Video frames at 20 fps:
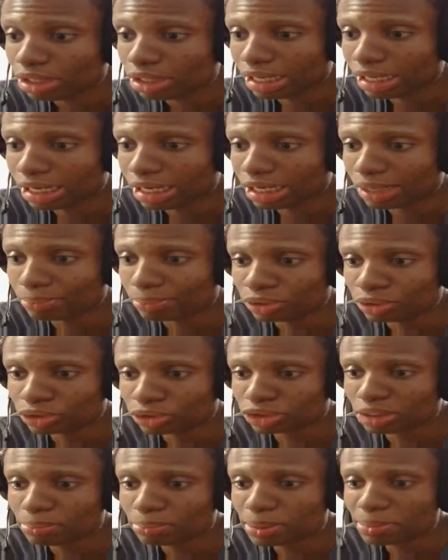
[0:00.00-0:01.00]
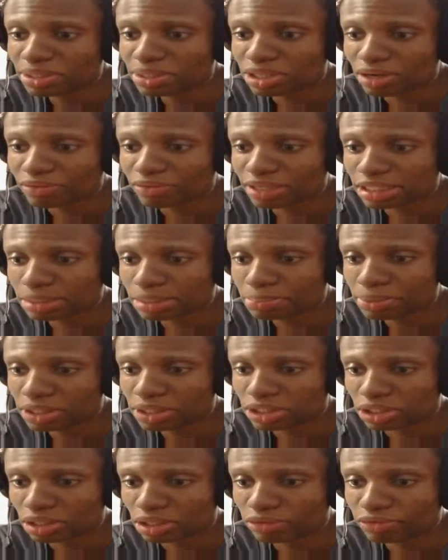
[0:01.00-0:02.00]
so the purpose of this
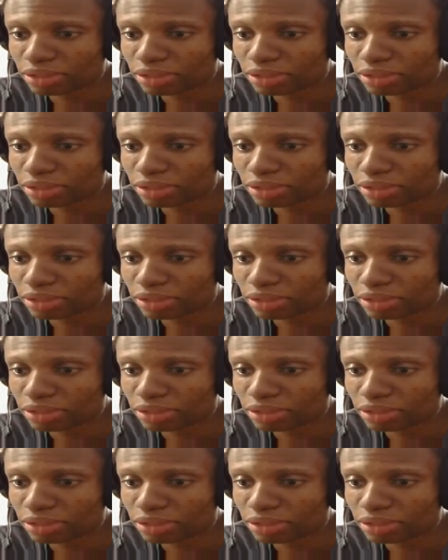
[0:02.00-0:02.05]
personal